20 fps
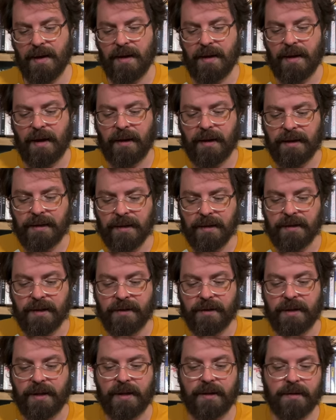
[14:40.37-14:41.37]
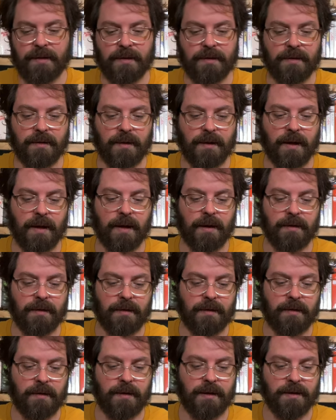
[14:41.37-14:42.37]
I like that they're in these, uh,
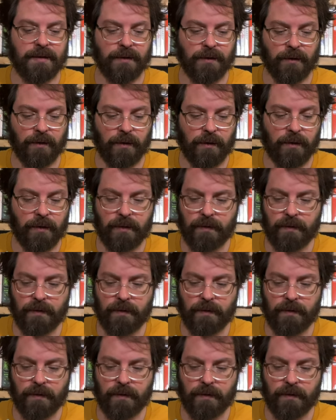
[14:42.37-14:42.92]
these little